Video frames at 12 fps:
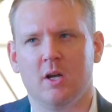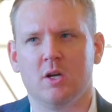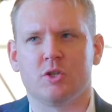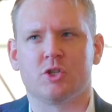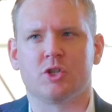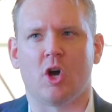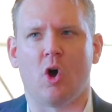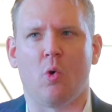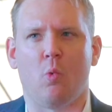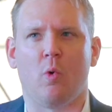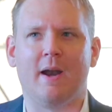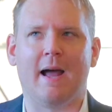So
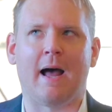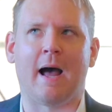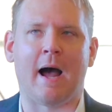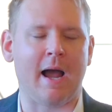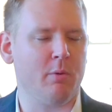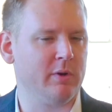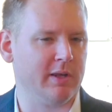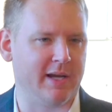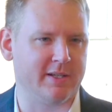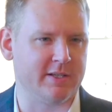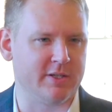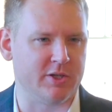what I would like
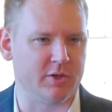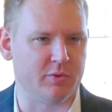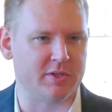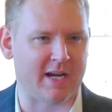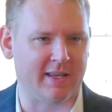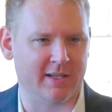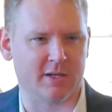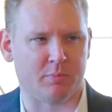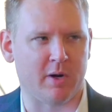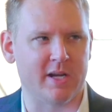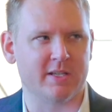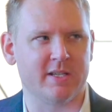to do is I'd like to
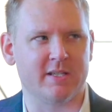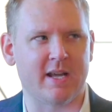price this